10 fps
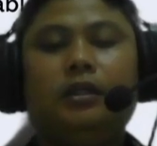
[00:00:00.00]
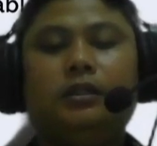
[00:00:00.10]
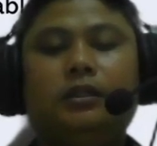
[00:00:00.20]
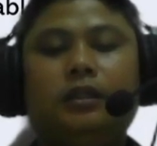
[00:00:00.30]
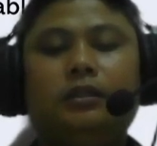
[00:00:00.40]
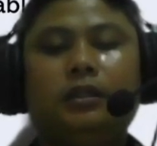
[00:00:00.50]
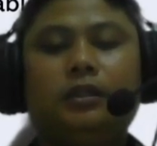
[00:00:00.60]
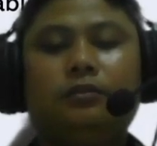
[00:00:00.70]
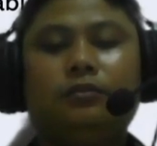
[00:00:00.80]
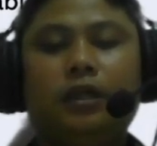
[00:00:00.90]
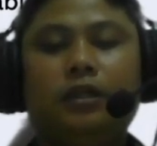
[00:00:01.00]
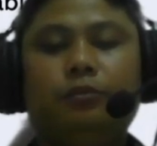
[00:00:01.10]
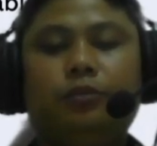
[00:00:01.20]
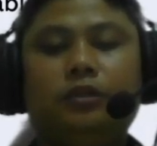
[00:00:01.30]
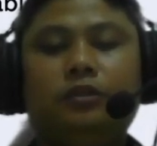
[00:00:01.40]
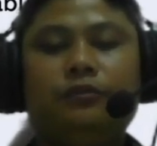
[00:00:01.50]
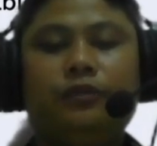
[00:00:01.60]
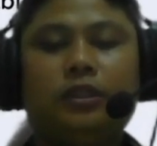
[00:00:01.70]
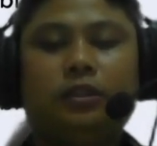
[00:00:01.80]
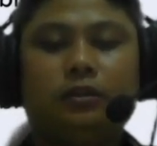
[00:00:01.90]
The sentence 1 about the
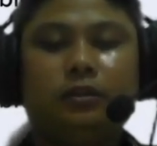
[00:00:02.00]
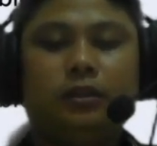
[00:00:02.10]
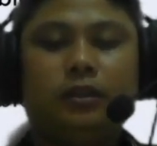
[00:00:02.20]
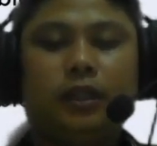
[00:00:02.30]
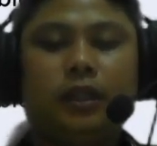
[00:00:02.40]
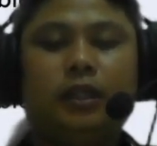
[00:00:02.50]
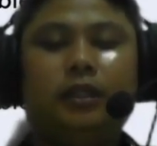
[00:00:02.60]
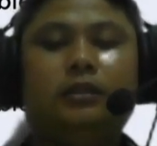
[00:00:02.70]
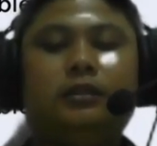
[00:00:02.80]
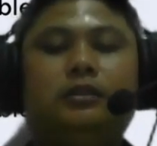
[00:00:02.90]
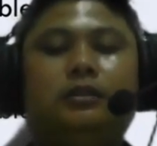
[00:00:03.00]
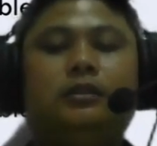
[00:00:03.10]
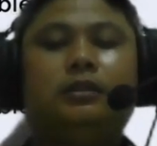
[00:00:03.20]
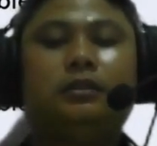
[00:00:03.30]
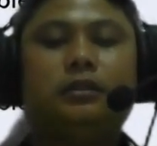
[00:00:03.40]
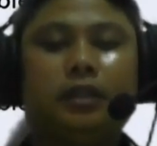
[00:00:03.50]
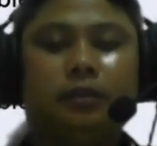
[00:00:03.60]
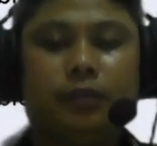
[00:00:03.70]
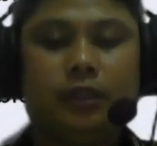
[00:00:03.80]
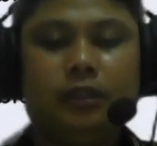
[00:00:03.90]
figure and
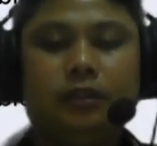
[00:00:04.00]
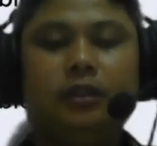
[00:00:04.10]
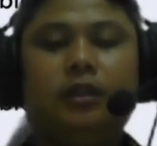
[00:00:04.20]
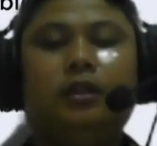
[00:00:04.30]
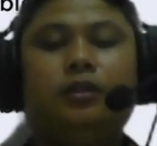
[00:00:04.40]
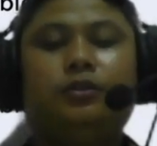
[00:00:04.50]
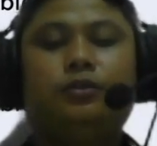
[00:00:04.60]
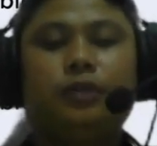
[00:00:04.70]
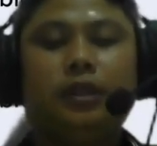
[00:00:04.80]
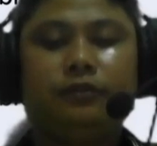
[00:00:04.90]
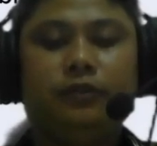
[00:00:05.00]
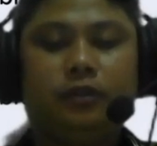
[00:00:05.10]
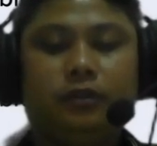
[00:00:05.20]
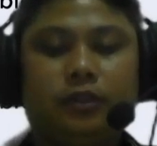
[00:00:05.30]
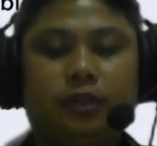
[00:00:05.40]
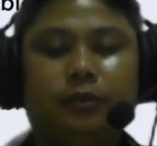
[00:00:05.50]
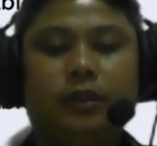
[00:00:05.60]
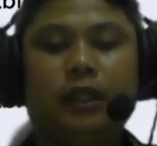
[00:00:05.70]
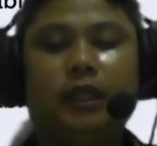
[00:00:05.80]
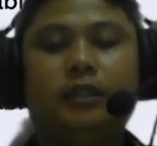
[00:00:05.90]
table, 2 and figure
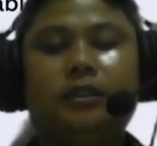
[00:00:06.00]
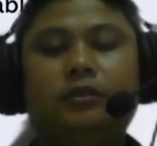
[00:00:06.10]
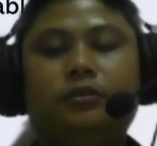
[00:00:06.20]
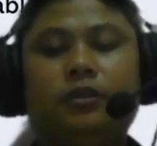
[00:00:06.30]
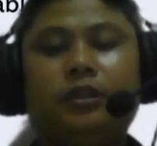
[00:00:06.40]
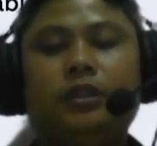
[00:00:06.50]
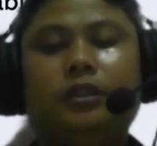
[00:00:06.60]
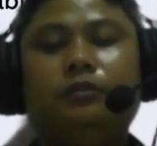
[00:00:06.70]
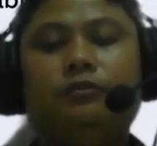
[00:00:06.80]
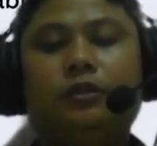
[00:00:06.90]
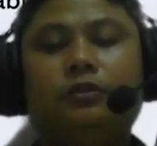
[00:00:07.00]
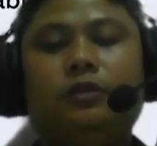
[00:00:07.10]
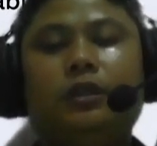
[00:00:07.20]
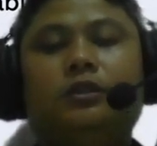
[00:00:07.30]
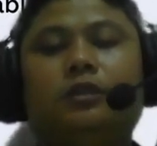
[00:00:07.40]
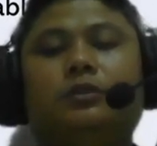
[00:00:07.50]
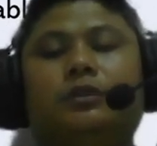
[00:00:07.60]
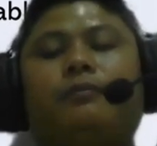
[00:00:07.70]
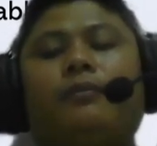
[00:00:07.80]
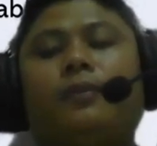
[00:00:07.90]
table, and 3 the figure and
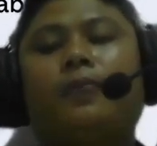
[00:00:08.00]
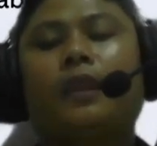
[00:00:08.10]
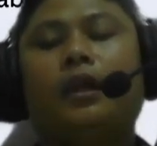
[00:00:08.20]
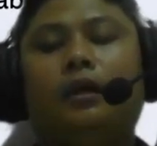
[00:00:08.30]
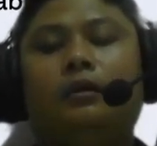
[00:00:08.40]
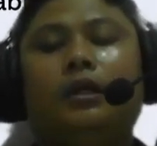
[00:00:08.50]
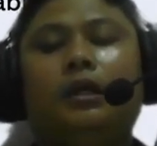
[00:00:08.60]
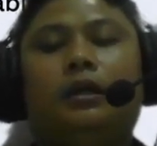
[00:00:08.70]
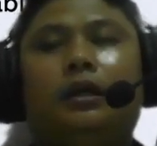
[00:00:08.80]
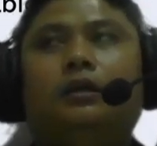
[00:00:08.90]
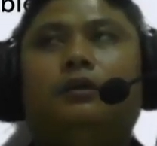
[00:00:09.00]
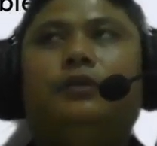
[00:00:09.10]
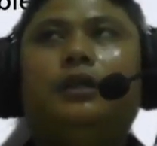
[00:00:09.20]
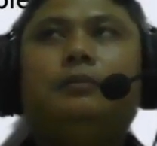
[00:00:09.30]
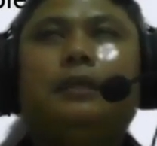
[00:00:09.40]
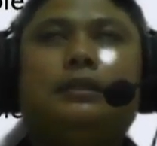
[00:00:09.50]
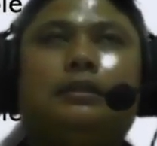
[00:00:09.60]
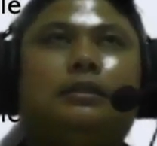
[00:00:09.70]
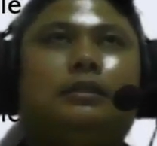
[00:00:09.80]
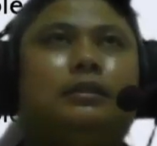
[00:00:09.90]
table. We
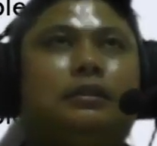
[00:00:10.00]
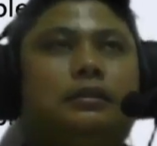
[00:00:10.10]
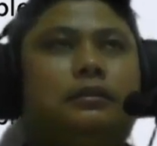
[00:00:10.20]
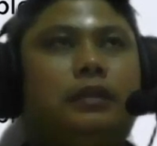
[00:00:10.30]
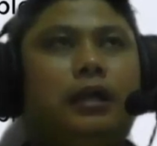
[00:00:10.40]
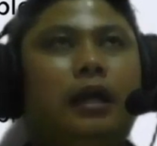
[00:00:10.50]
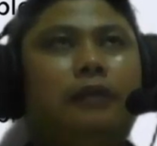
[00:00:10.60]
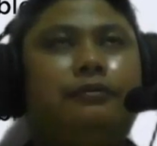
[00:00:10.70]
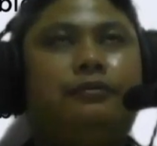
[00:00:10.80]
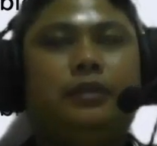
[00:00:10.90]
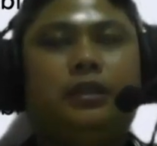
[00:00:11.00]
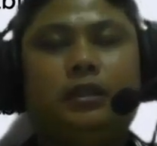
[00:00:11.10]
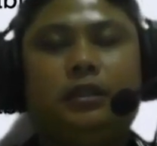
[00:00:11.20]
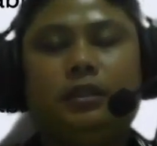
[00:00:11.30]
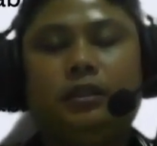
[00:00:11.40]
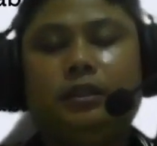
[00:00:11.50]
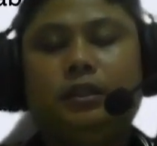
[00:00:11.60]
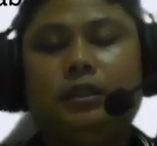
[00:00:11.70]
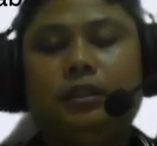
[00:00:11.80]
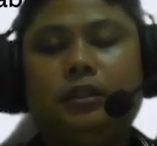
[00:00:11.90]
must have
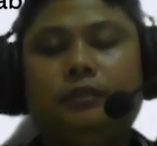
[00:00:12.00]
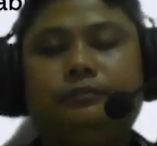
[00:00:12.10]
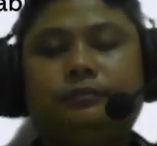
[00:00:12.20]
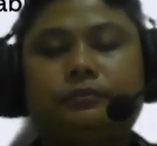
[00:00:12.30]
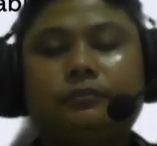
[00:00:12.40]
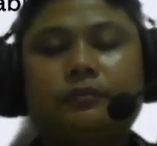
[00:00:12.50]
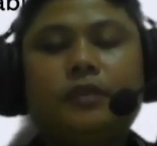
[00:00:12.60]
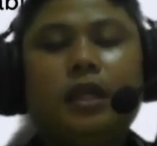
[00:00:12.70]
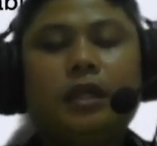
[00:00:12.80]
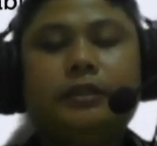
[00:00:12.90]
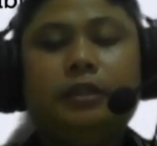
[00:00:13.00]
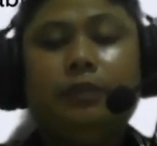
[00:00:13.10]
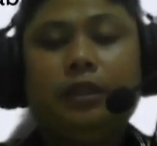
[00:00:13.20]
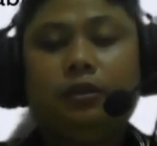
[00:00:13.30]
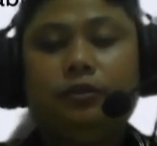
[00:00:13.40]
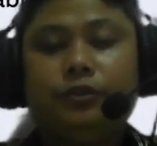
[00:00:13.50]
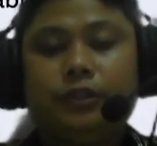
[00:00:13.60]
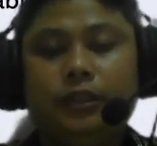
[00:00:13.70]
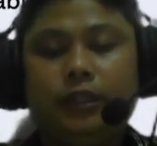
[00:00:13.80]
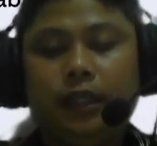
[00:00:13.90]
the simply
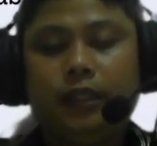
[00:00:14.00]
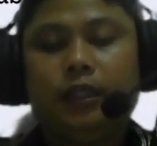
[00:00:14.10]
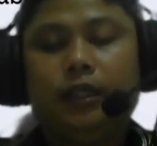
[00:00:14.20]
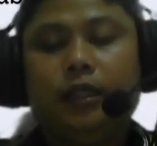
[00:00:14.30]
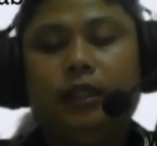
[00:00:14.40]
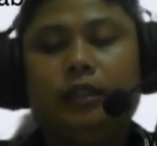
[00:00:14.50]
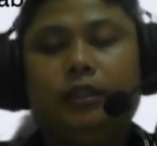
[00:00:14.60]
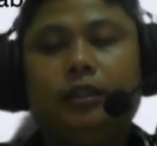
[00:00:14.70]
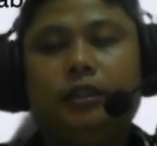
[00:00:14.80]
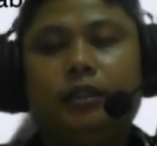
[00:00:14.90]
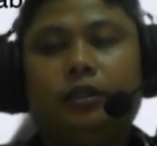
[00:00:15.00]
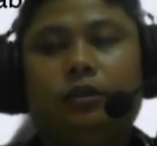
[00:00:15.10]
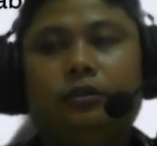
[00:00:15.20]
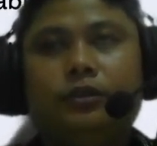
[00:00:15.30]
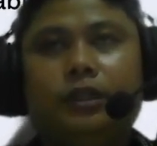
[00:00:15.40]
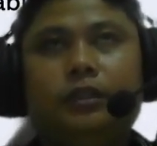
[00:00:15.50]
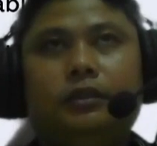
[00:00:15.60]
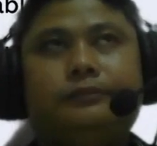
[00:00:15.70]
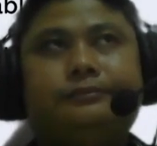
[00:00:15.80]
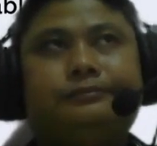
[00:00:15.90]
conclusion, and the conclusion